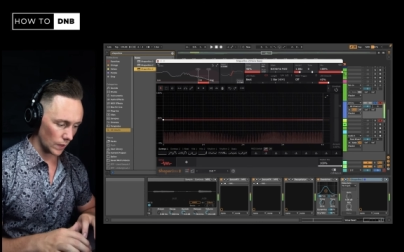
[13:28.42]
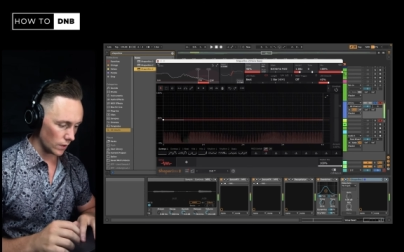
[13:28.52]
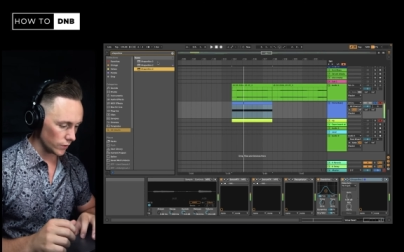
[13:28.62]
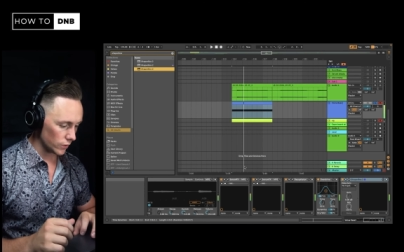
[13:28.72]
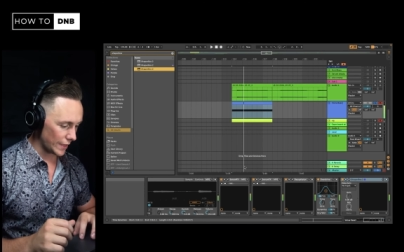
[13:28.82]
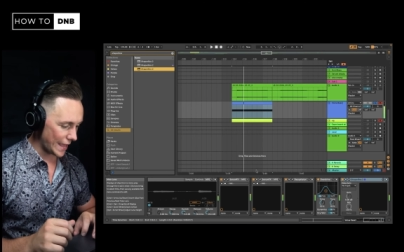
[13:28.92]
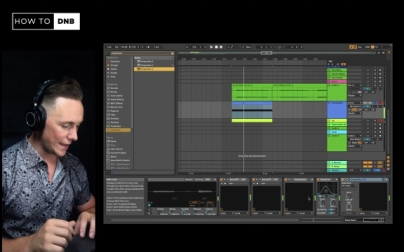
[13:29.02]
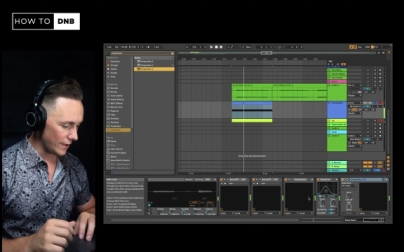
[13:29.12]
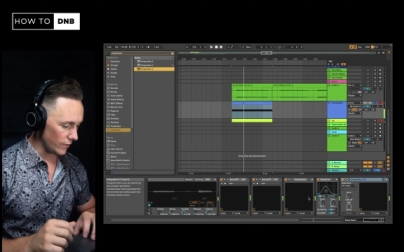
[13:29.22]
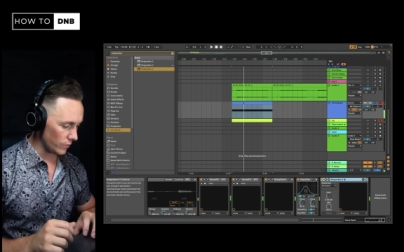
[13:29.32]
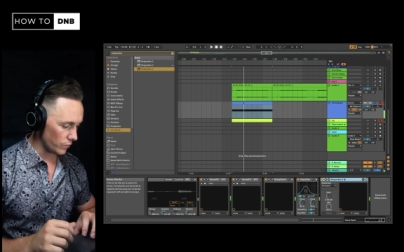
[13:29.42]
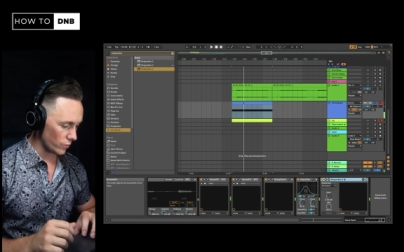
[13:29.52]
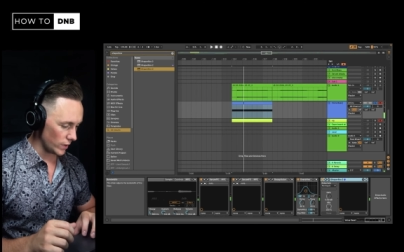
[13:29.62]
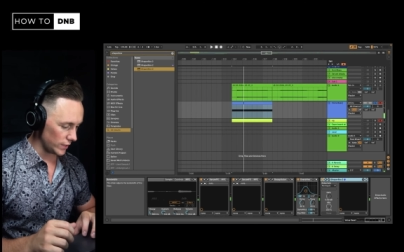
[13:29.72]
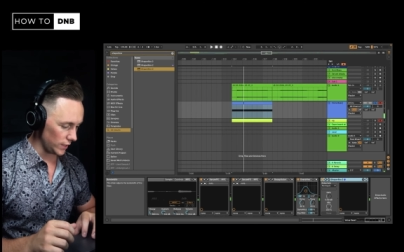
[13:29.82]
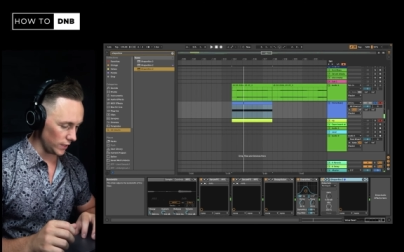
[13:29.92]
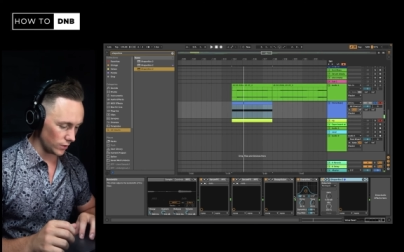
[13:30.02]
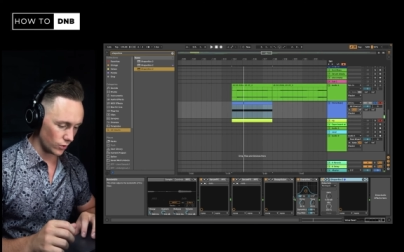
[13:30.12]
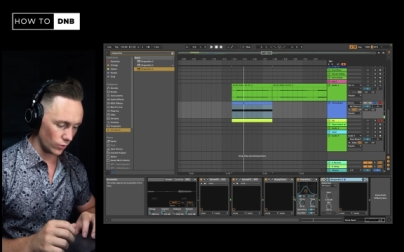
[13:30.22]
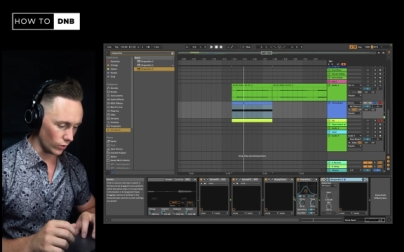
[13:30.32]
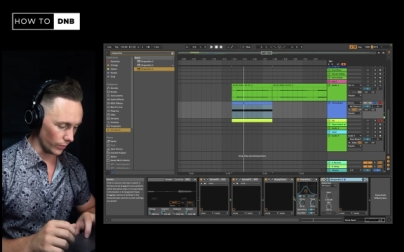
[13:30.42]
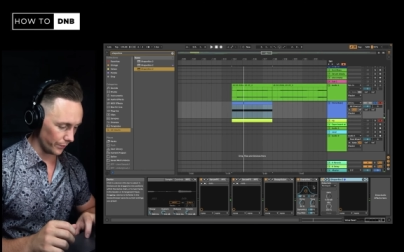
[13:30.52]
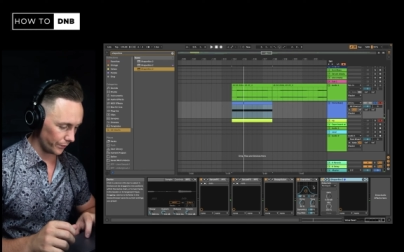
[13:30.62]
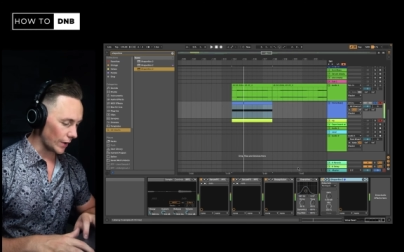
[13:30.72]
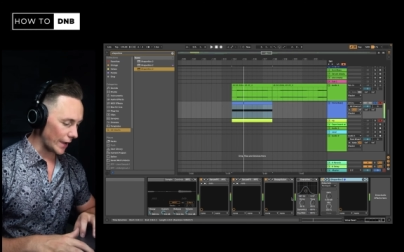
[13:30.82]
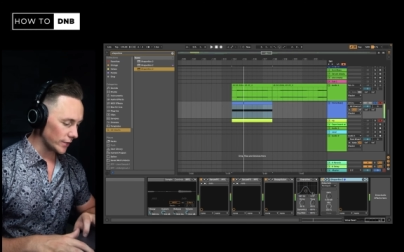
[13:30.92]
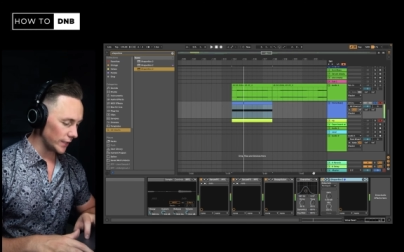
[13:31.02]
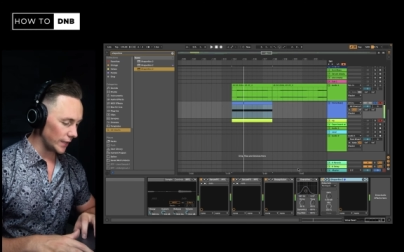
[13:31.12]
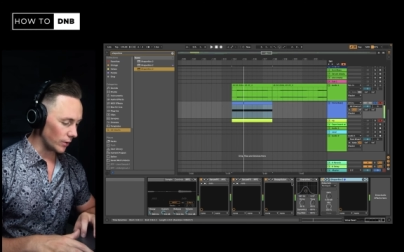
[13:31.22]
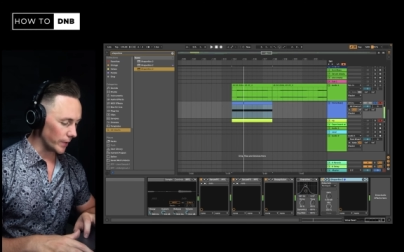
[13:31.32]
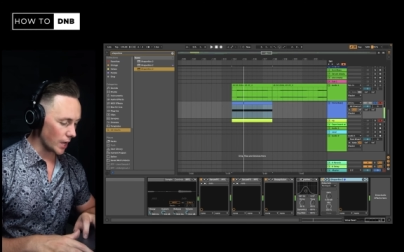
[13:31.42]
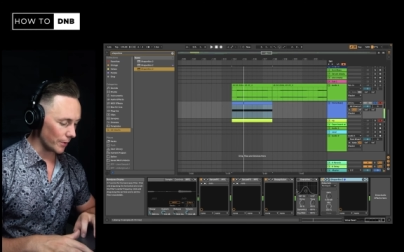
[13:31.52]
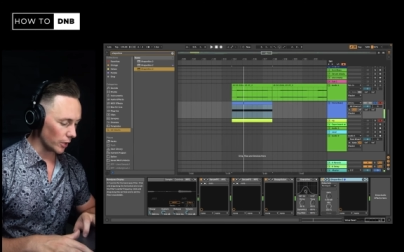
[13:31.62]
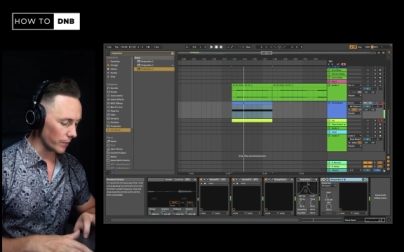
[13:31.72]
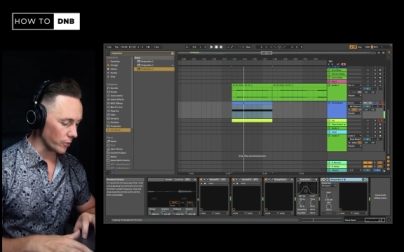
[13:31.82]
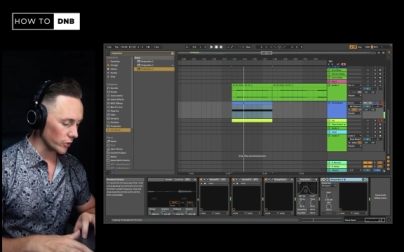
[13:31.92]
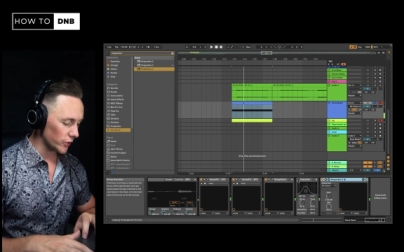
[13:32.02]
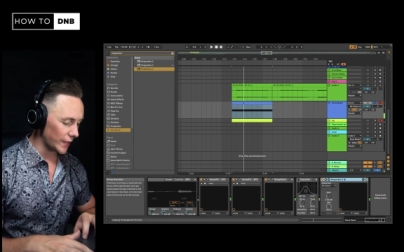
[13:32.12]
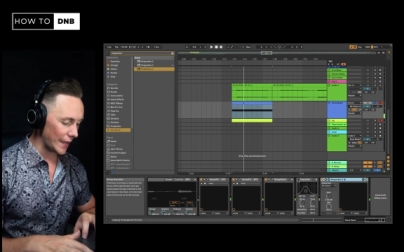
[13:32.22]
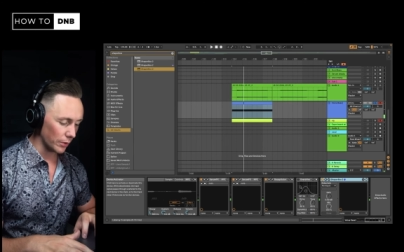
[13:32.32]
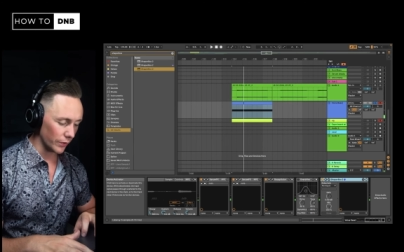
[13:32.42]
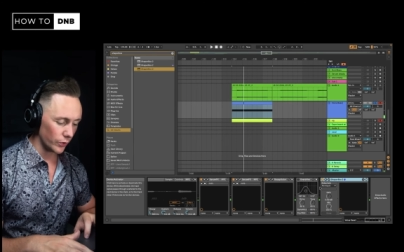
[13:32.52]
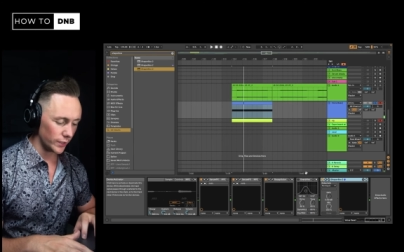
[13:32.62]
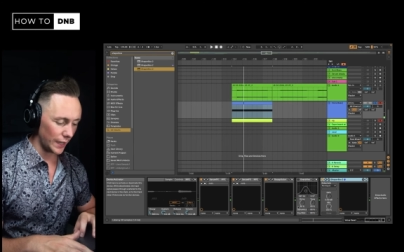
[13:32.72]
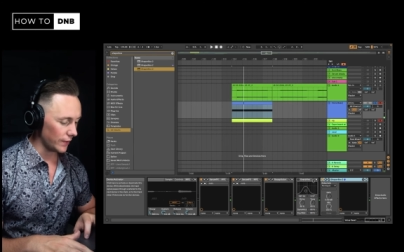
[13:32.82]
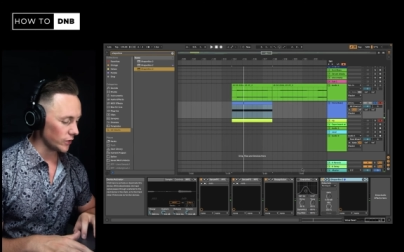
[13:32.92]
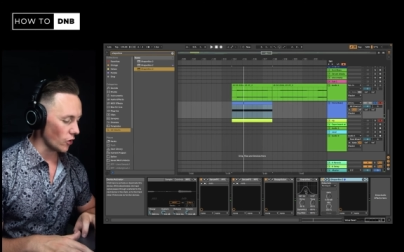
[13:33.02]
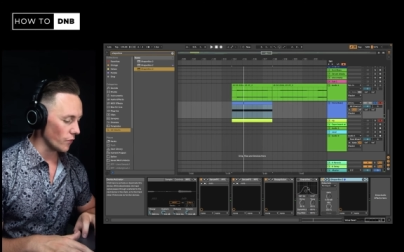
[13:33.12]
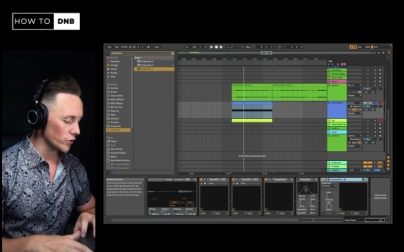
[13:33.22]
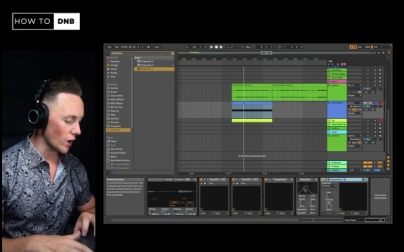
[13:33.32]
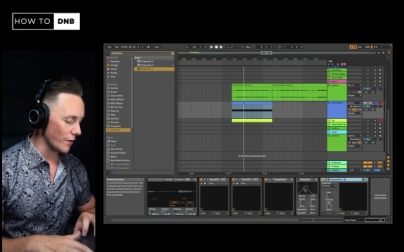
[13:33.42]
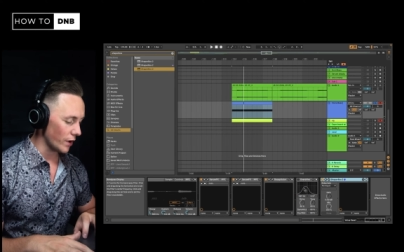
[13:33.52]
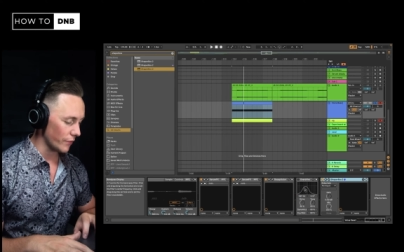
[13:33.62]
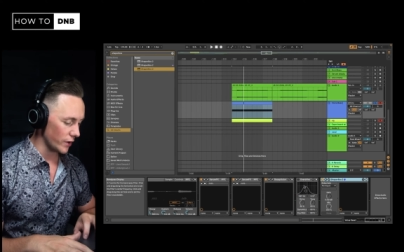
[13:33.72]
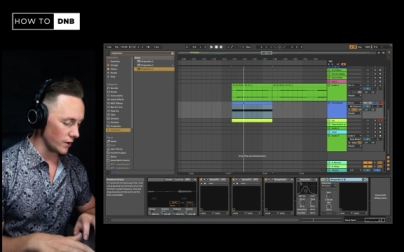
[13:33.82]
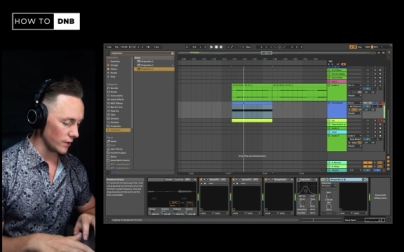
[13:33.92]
So that is pretty cool. Actually, it'll become a little bit more stable if we take this overdrive off here.